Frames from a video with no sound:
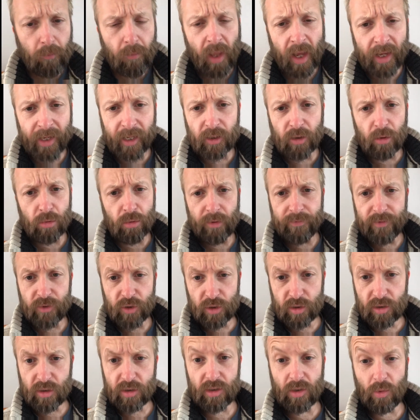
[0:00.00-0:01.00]
I don't know if it's
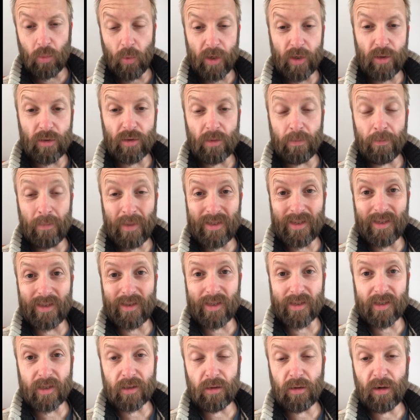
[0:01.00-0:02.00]
just because of the way you submitted
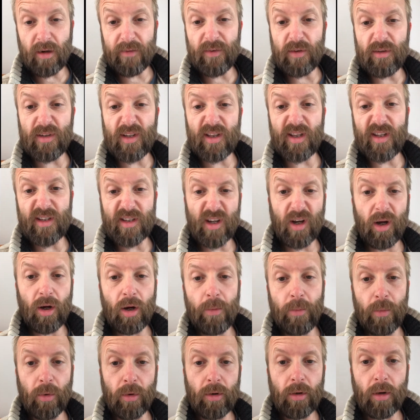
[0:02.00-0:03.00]
this, I don't know if you did this at
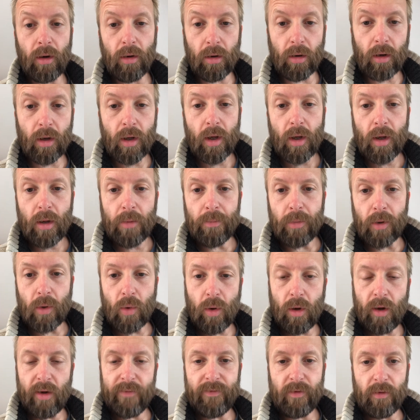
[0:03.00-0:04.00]
home or not, but
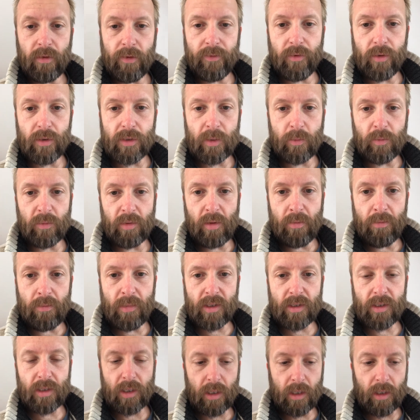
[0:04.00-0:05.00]
quite a few of you seem to be
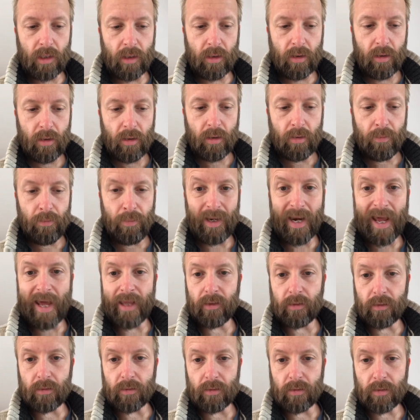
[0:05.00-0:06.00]
missing
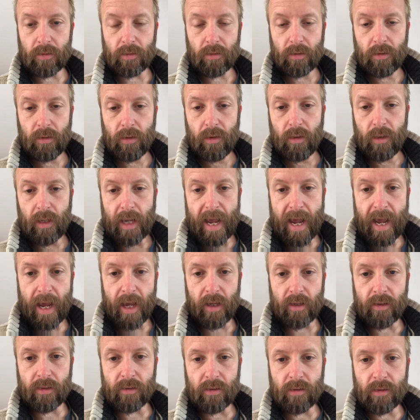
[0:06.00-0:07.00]
plans,
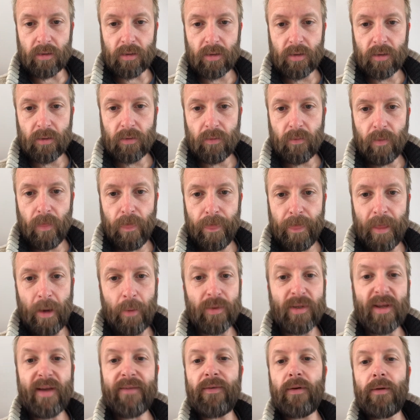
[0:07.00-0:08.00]
and that
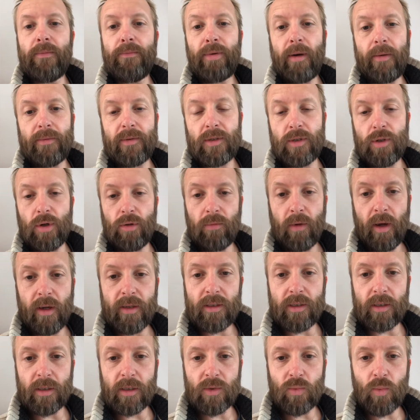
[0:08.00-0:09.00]
was evident perhaps in your
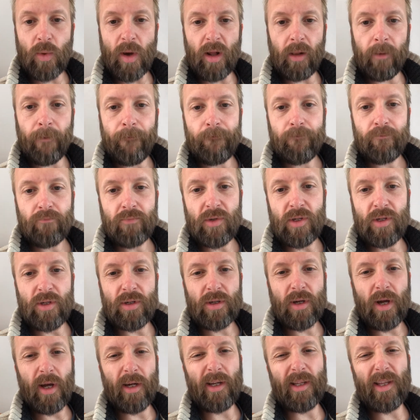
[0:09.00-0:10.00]
writing as well. You
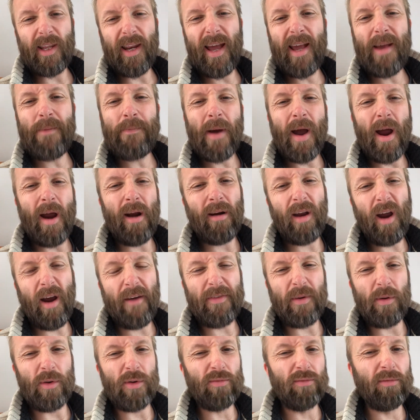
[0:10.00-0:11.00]
just kind of did a
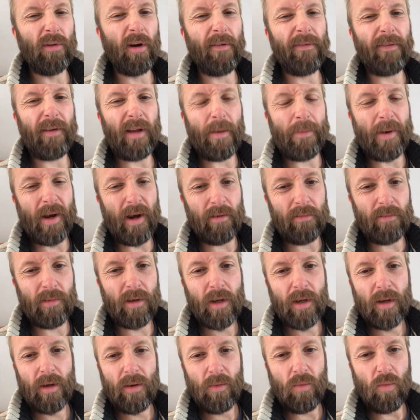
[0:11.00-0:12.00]
paragraph that was roughly about
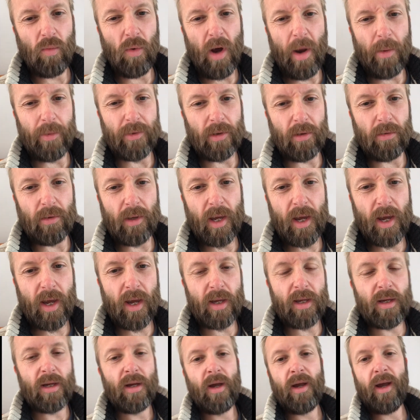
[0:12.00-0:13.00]
why it was
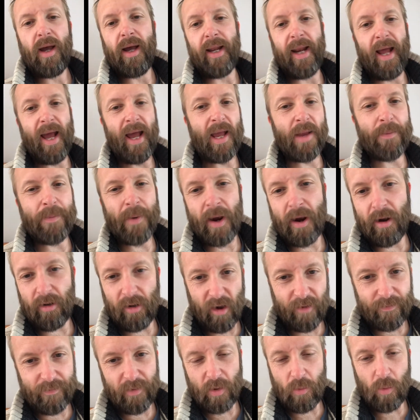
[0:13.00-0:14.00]
okay, and a
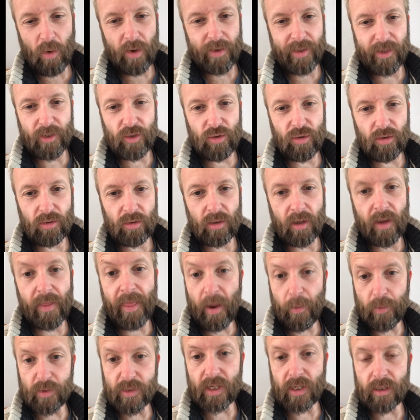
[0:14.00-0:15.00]
paragraph about why they shouldn't, and
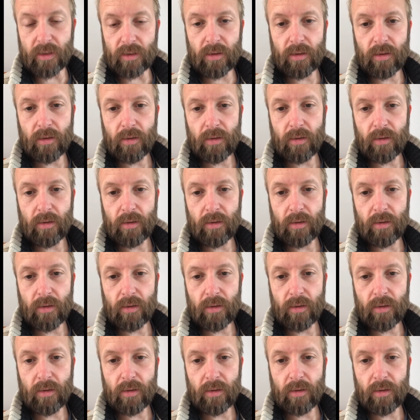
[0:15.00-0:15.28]
that was it.